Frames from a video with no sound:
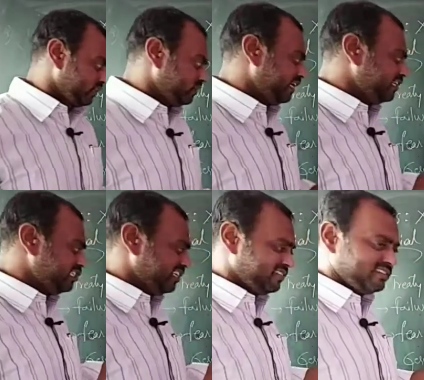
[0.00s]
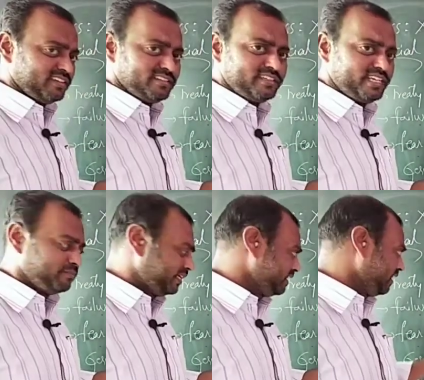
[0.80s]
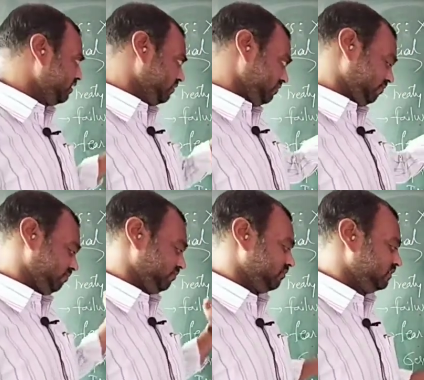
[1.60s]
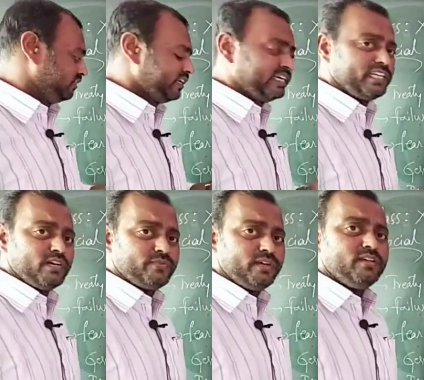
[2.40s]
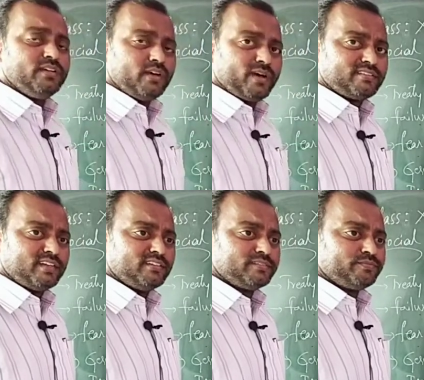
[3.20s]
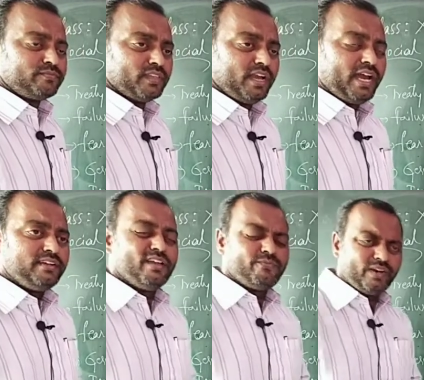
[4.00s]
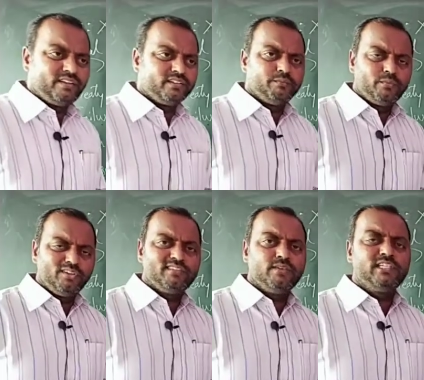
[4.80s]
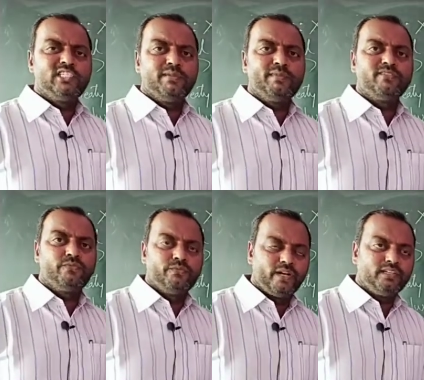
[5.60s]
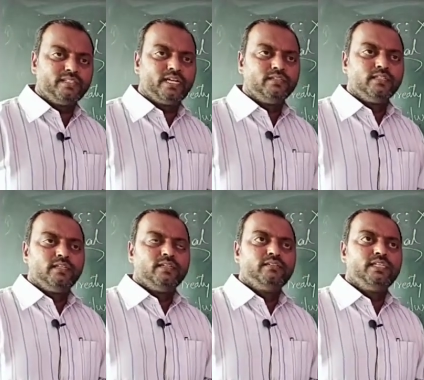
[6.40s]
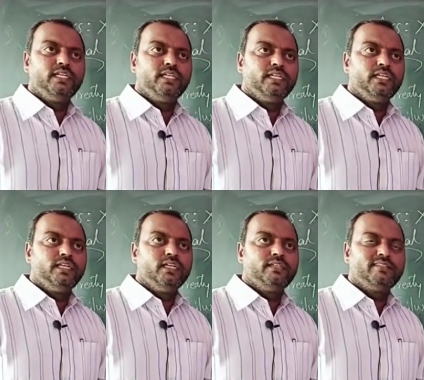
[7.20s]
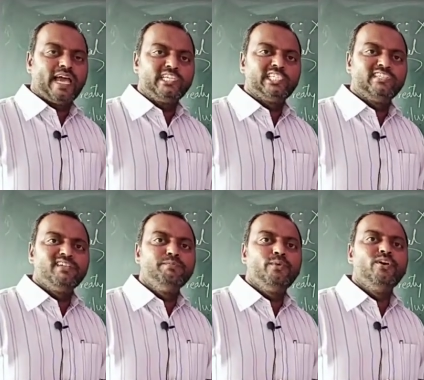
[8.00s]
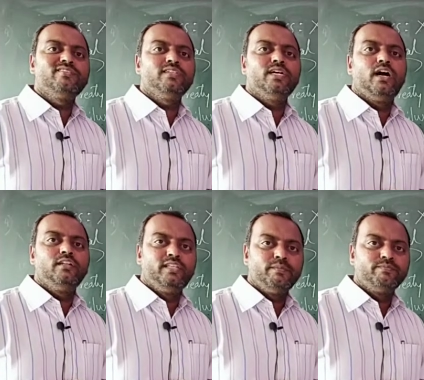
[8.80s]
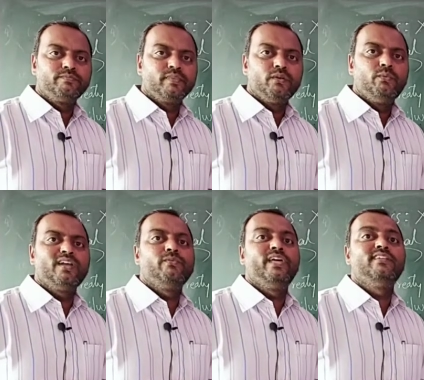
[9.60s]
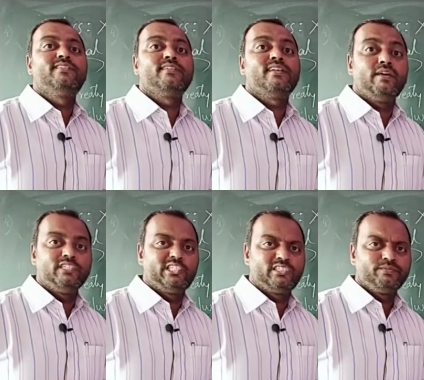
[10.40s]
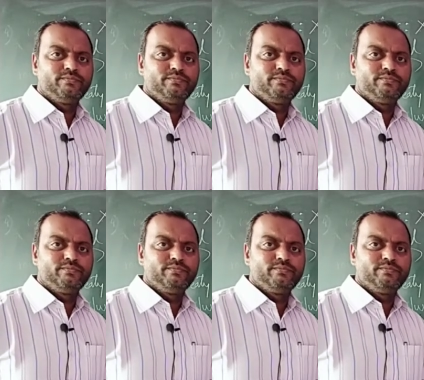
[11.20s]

the injustices done by the Treaty of Versailles. And they felt, most of the Germans felt, that the sanctions imposed on them were very slavish.